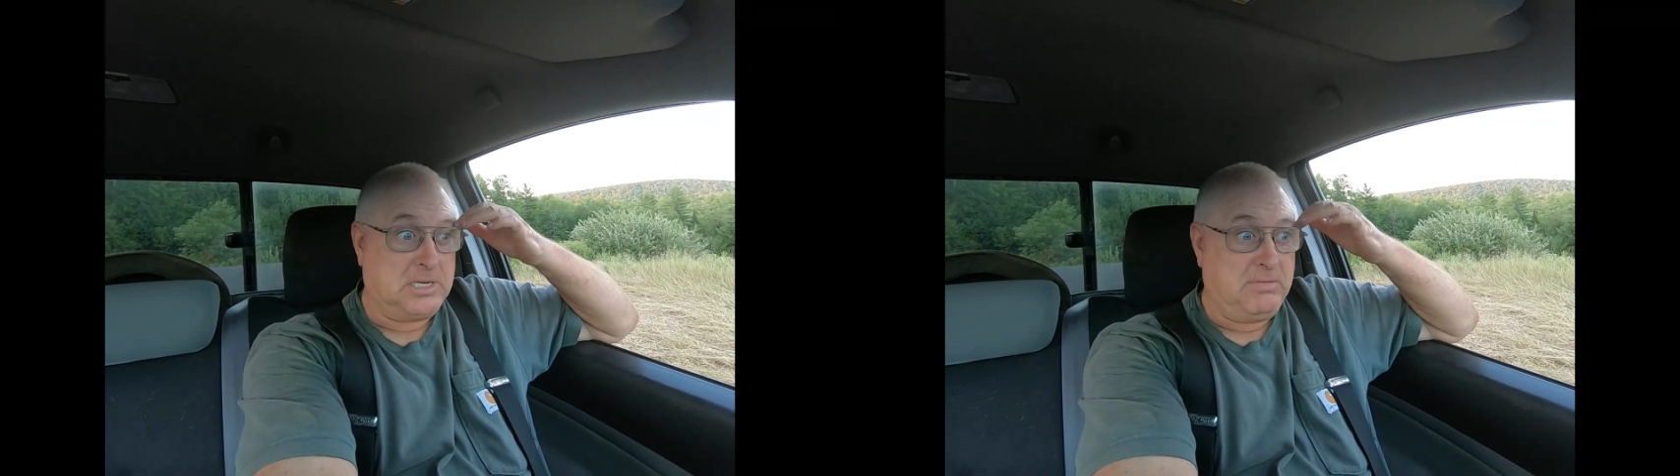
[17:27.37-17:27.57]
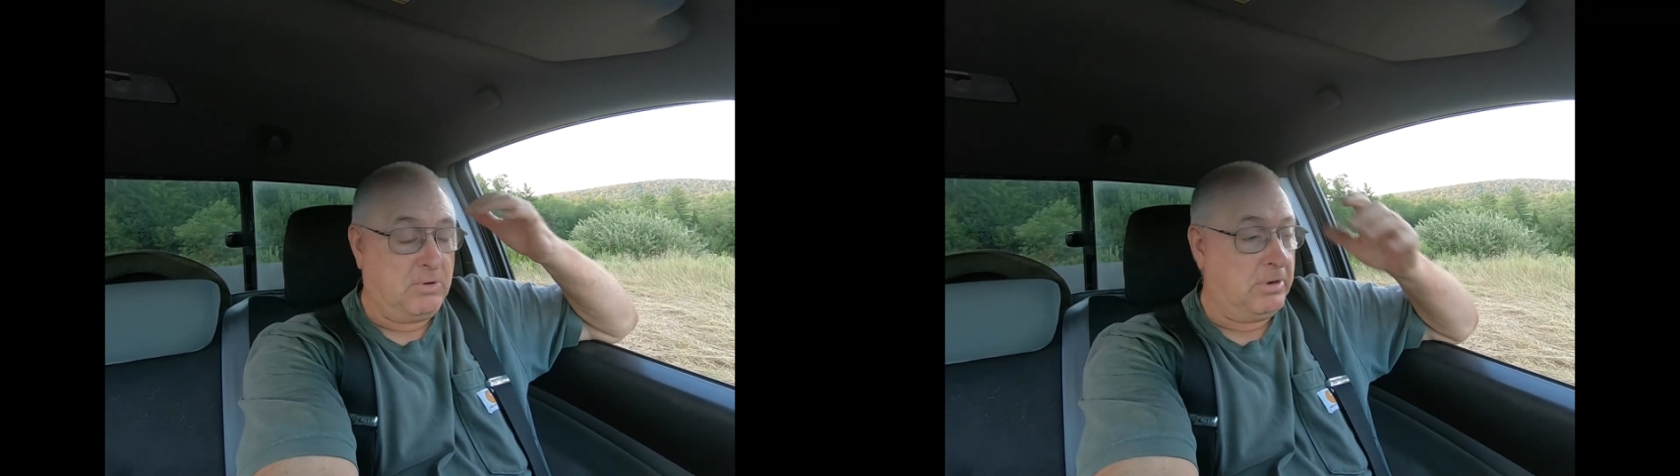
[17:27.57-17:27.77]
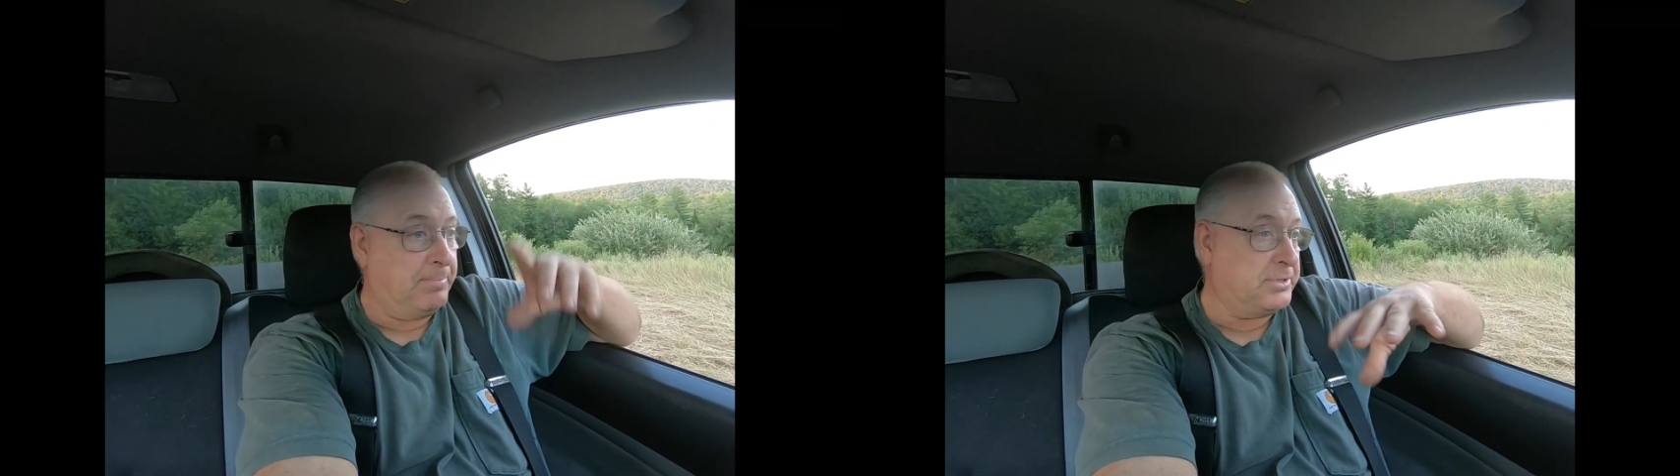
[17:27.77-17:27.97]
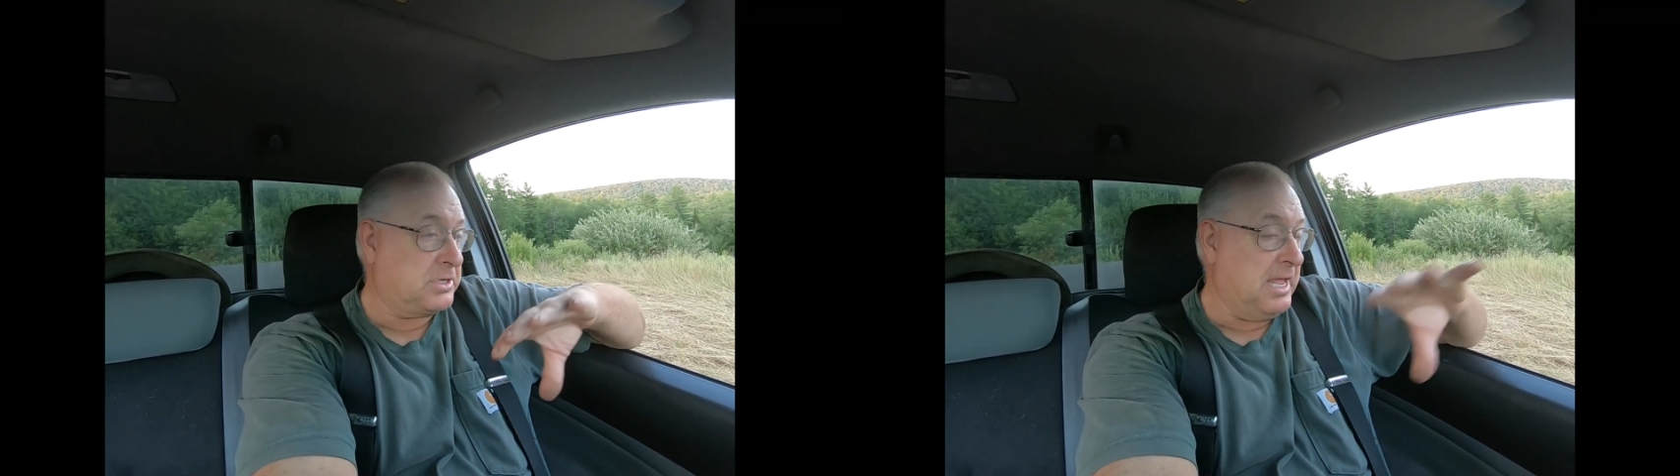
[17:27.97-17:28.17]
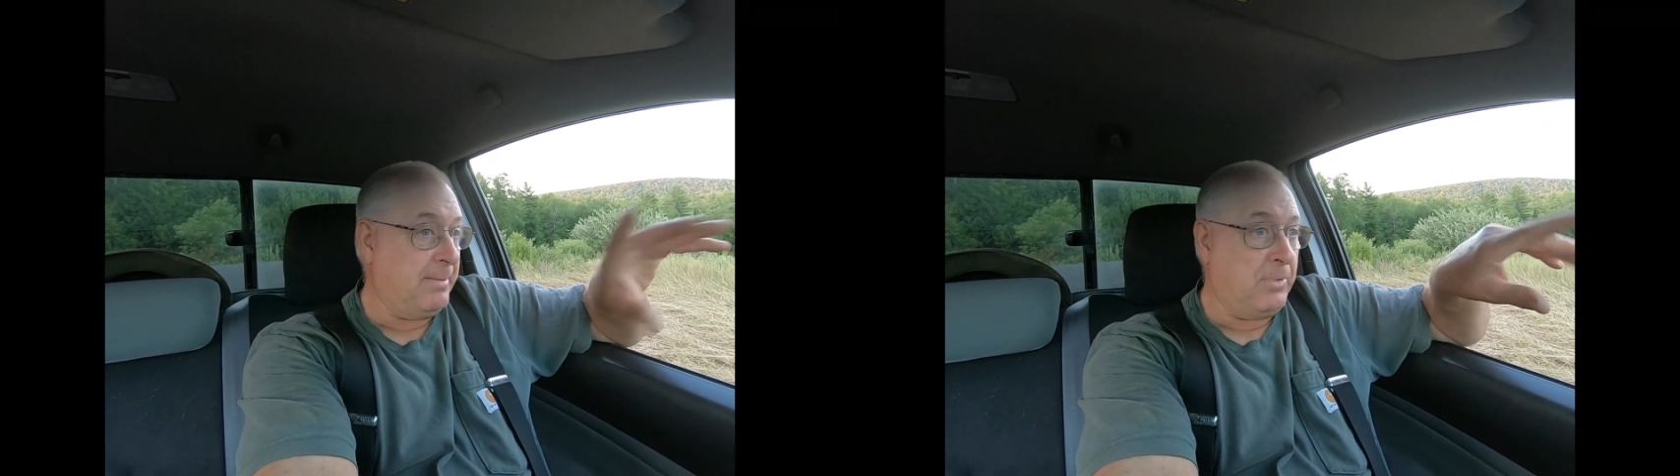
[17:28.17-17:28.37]
And he wrote up a
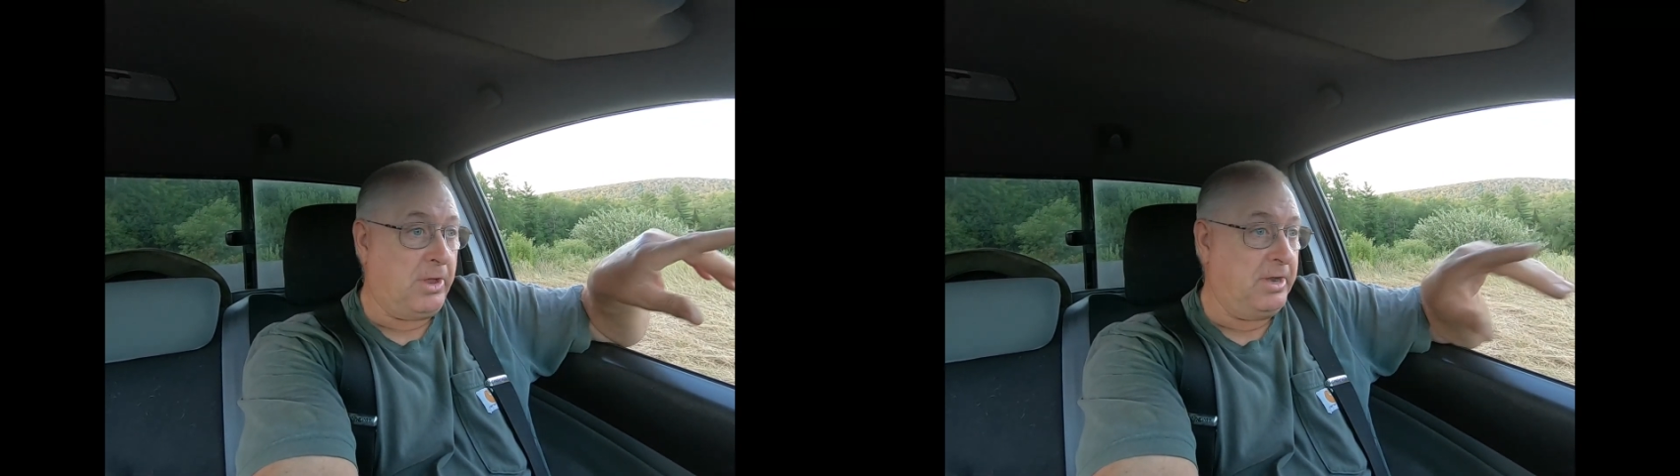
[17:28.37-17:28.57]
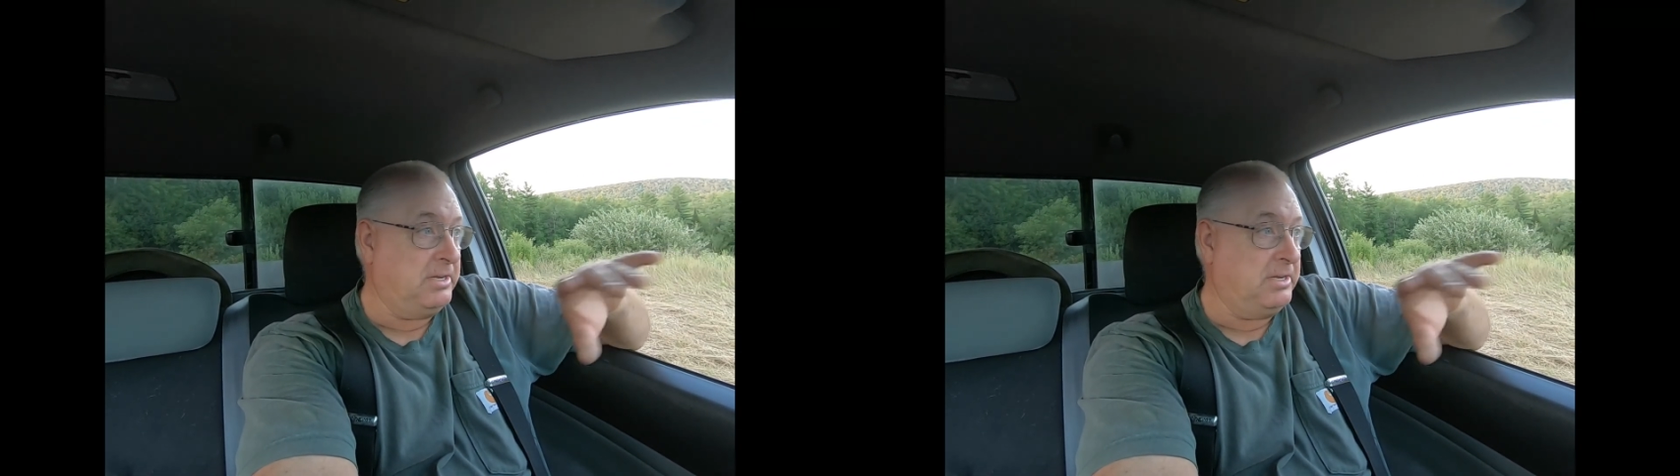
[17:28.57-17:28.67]
slap on it.